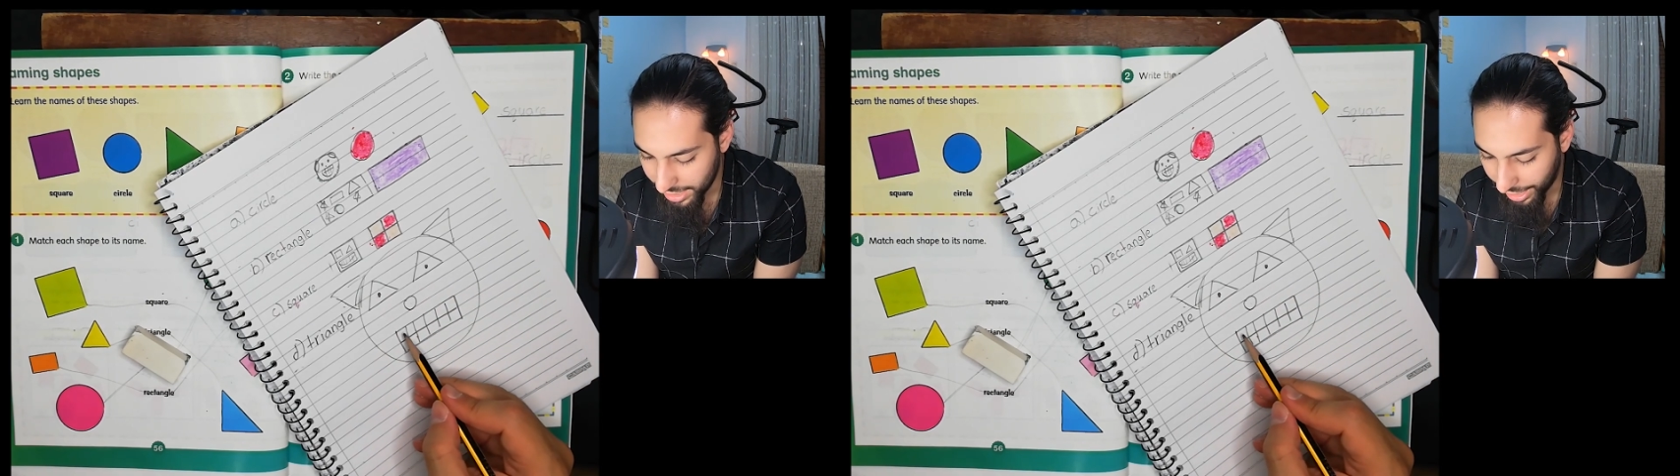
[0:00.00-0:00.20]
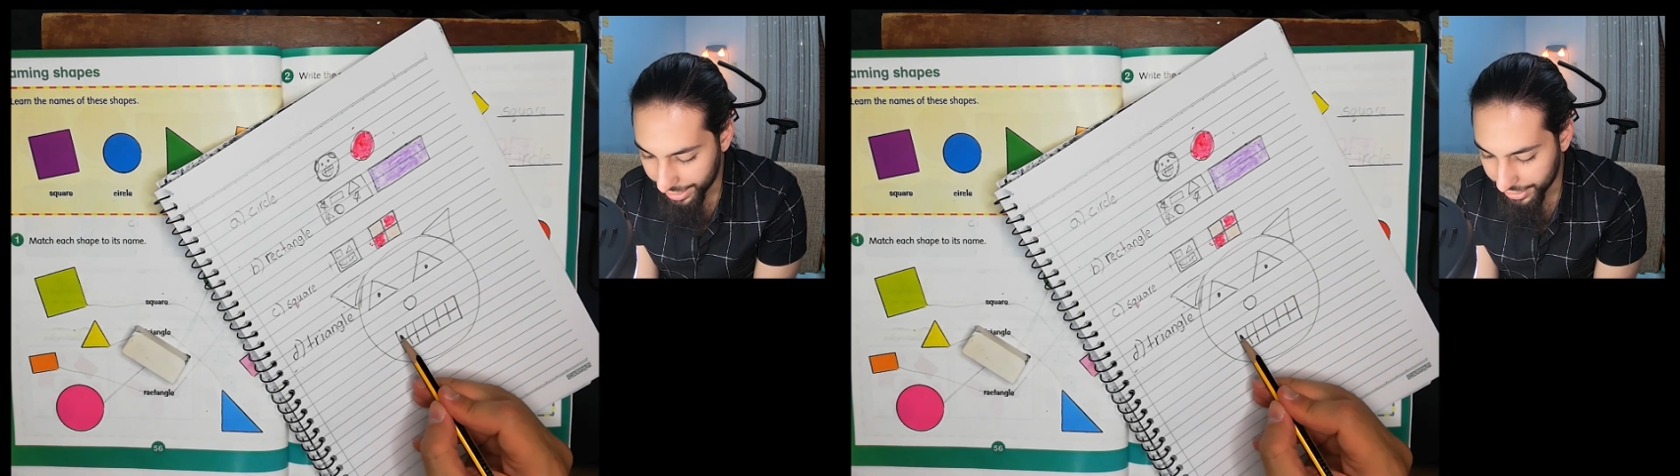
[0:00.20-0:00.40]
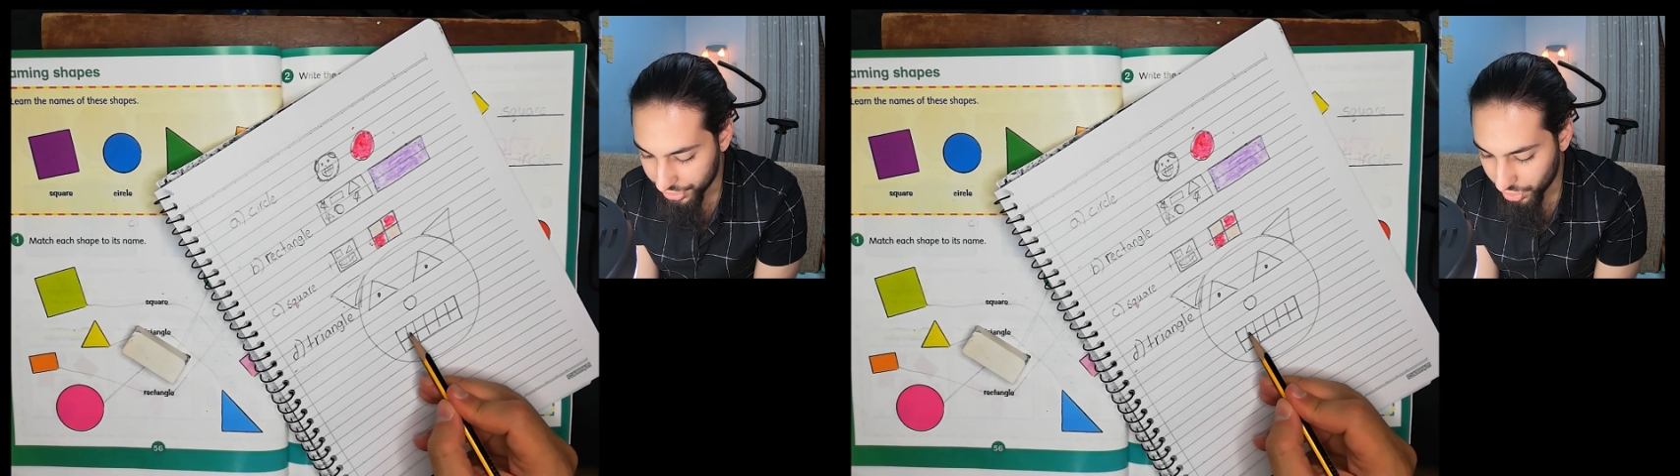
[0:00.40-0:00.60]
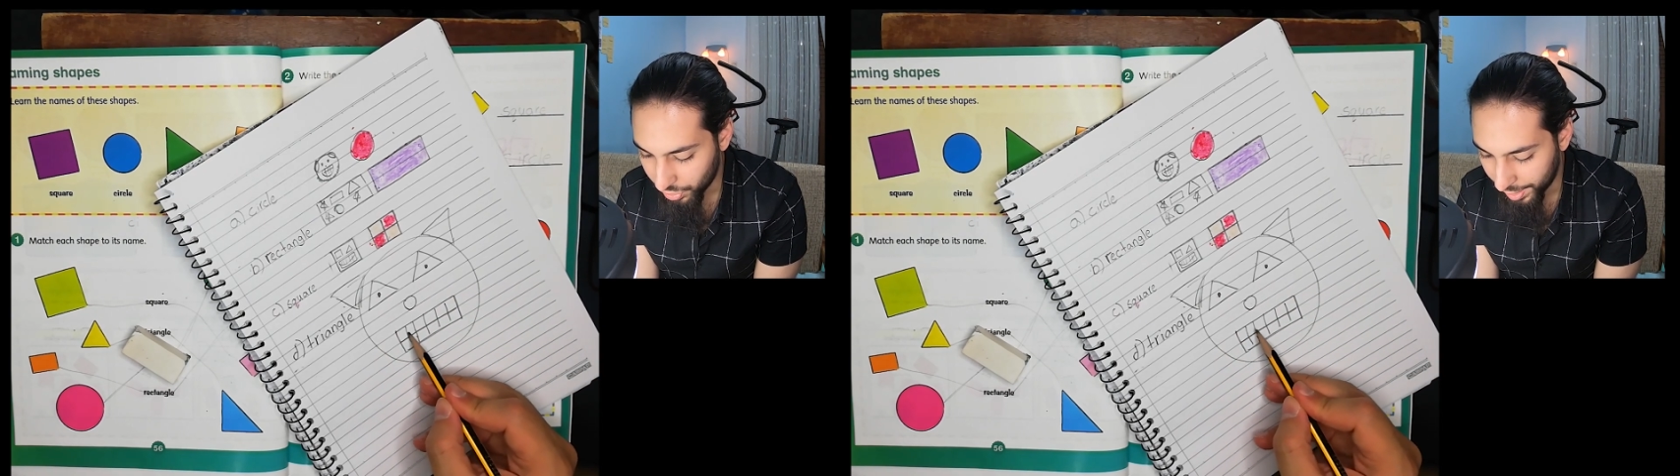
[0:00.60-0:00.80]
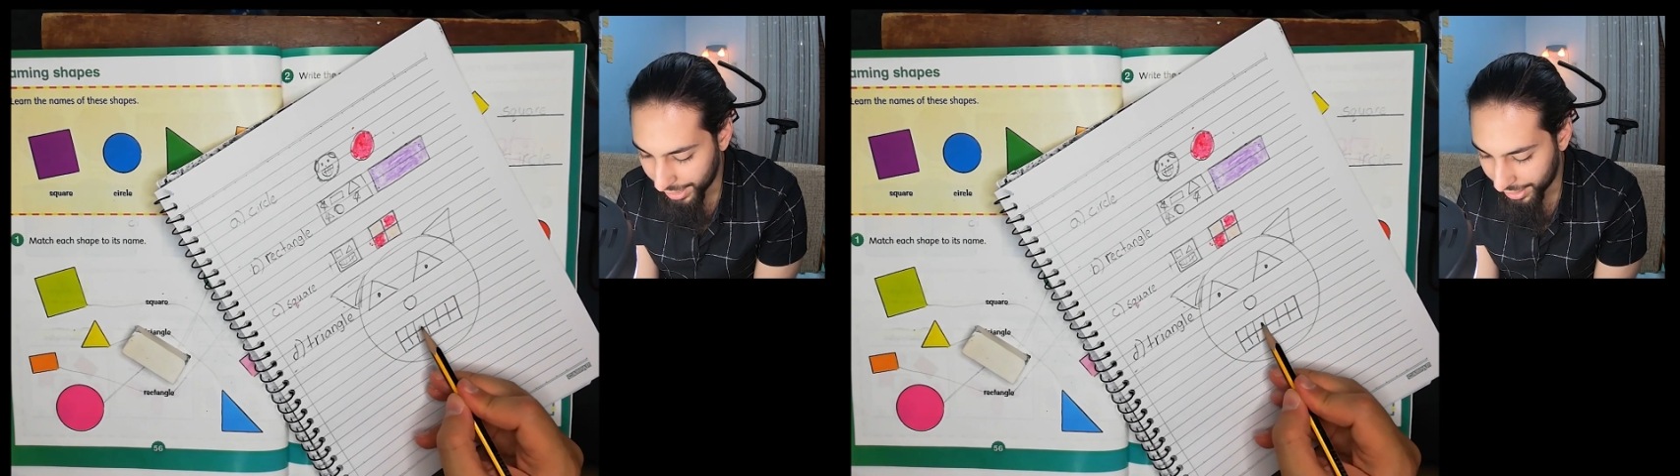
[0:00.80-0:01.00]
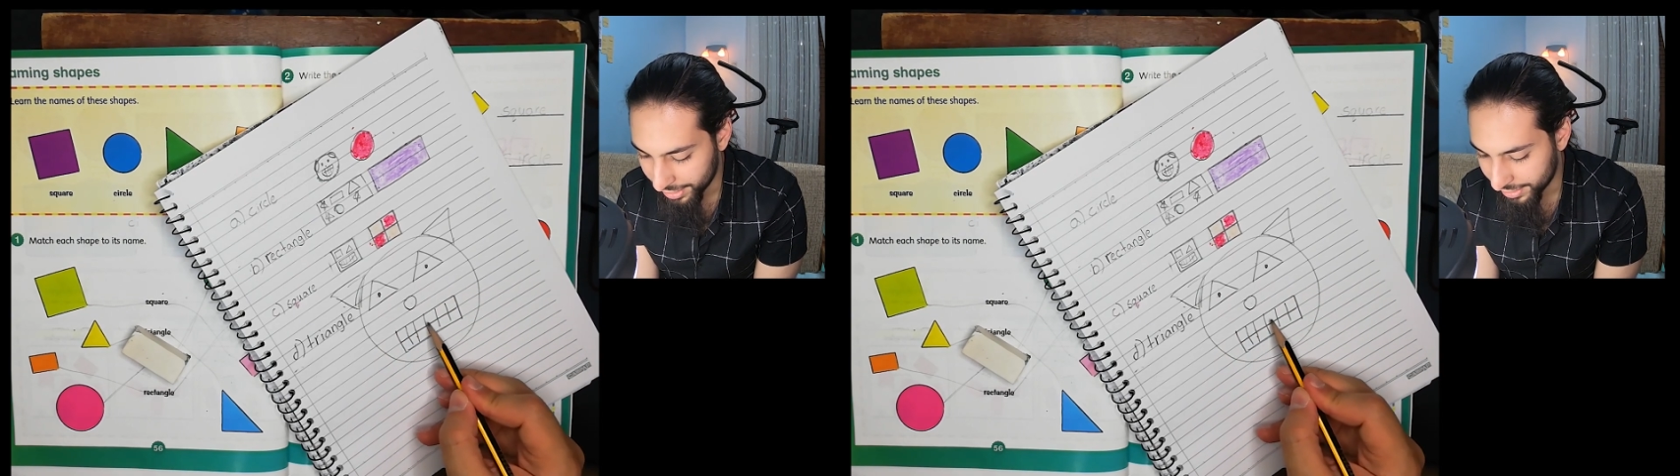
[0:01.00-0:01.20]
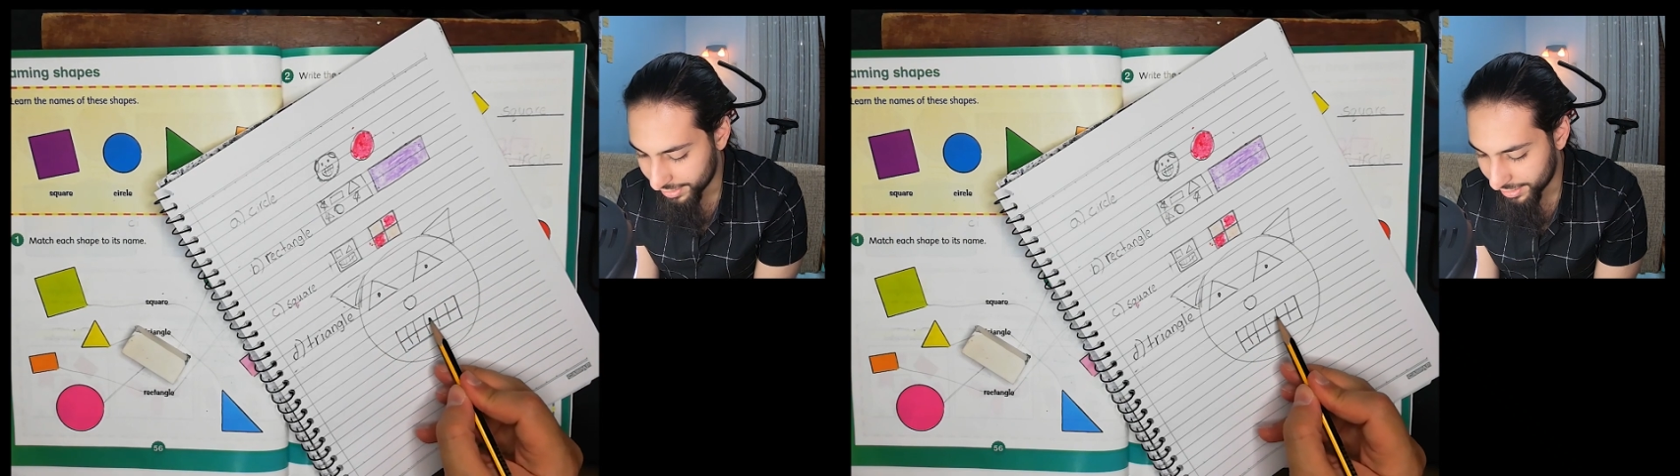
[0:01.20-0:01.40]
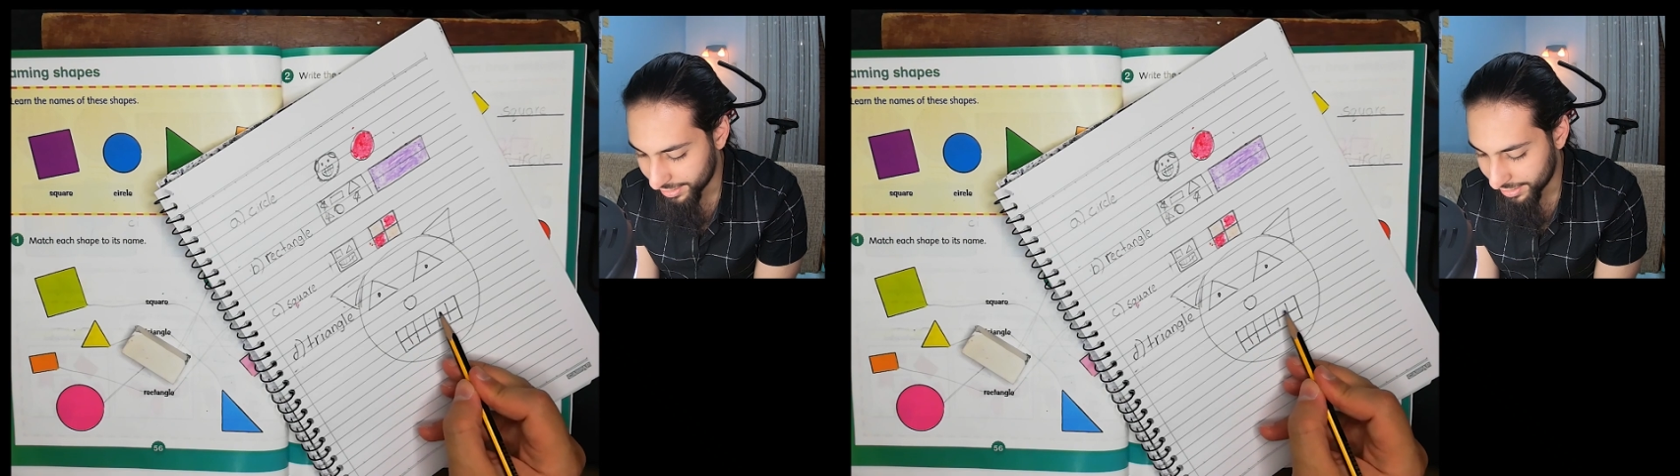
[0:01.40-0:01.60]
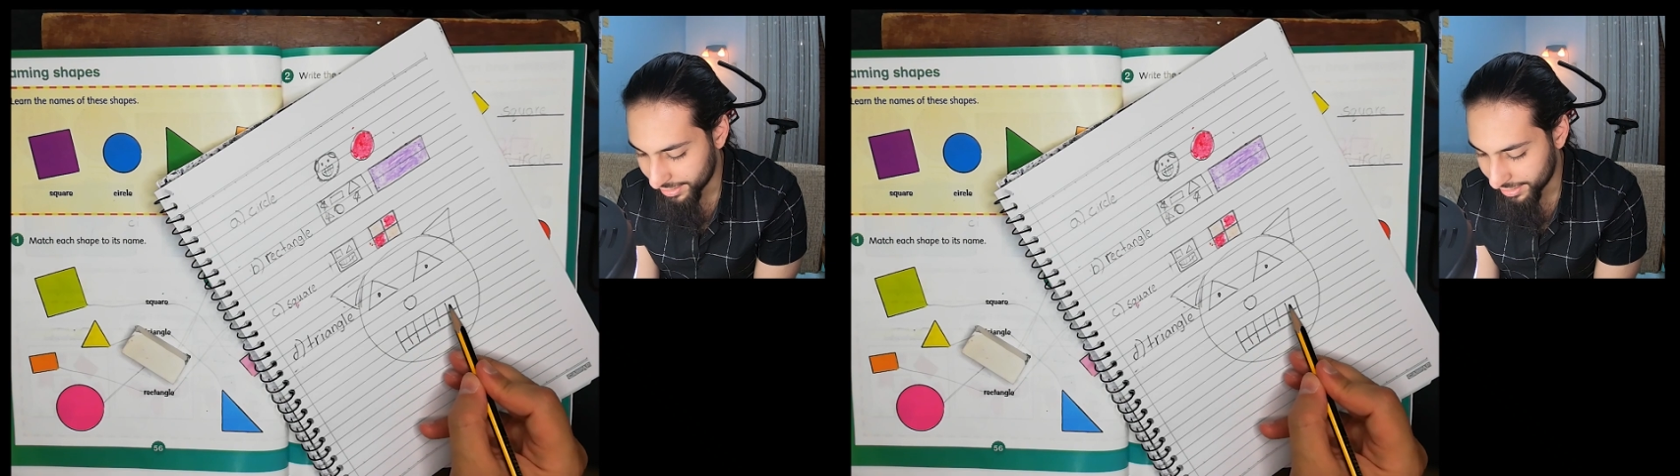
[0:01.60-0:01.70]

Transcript: and then squares.